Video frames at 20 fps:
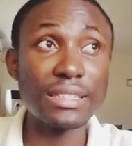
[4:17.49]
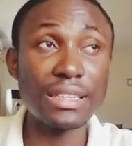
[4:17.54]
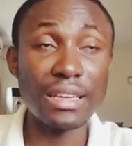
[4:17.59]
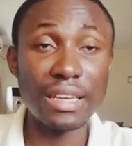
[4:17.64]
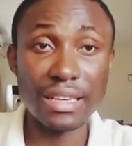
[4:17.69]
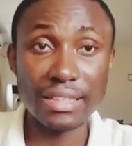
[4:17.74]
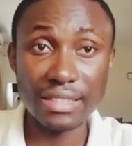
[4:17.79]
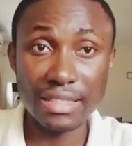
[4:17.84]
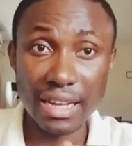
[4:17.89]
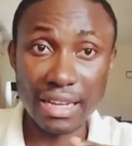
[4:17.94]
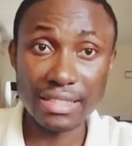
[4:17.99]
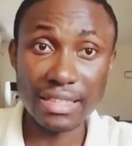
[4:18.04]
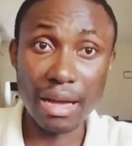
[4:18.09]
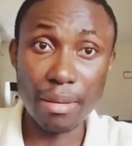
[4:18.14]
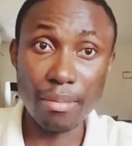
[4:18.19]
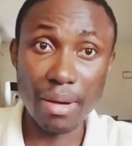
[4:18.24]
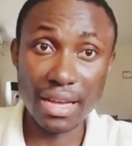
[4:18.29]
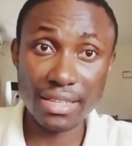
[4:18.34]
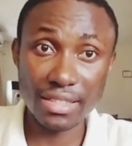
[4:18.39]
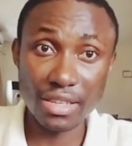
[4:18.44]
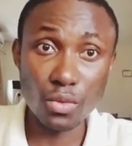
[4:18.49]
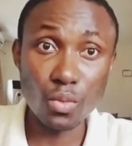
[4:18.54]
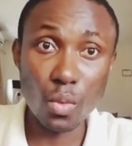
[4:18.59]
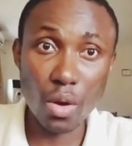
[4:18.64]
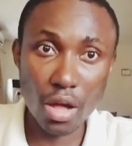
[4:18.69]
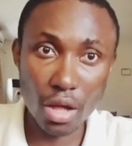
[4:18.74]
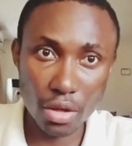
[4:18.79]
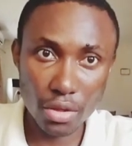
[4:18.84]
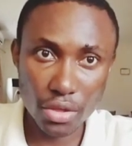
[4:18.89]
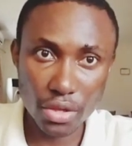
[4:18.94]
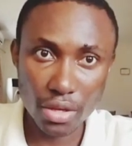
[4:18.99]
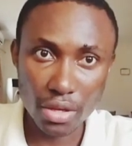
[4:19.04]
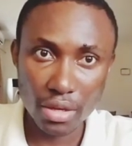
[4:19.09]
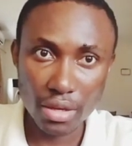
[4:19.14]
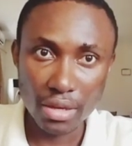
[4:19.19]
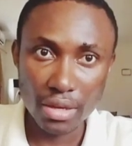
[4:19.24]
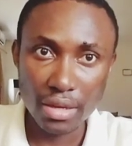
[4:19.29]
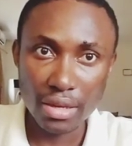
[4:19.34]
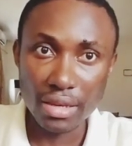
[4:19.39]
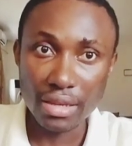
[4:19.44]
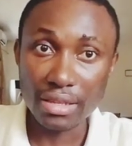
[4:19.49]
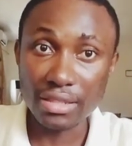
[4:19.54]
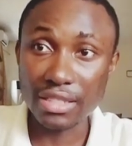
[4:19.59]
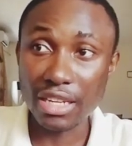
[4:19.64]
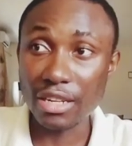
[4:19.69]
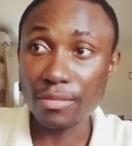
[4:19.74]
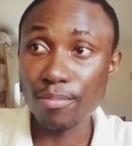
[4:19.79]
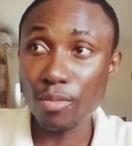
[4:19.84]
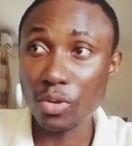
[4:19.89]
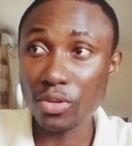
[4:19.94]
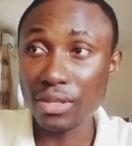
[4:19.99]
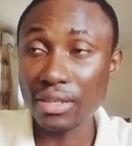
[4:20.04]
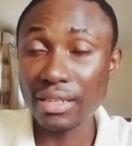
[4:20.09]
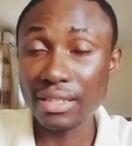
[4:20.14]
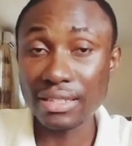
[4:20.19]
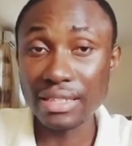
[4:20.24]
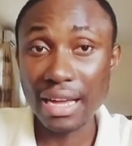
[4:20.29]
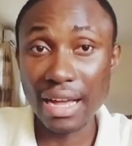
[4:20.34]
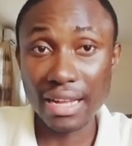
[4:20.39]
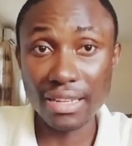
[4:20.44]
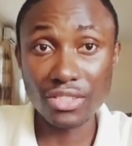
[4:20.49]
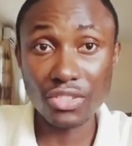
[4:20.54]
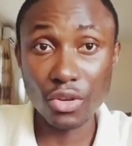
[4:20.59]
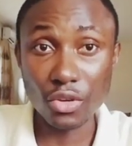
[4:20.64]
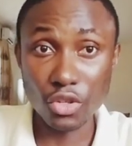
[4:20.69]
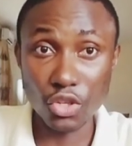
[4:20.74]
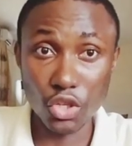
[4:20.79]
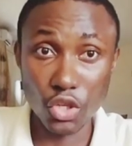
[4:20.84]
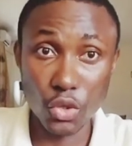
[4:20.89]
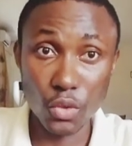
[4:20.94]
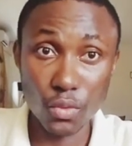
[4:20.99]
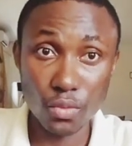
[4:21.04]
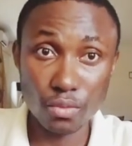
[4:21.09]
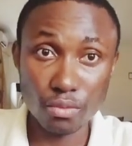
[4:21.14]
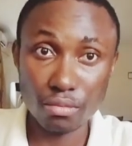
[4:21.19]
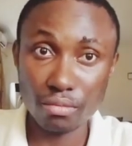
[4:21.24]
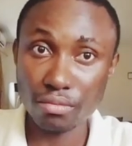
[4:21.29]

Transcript: he starts amassing wealth he starts putting his hands on you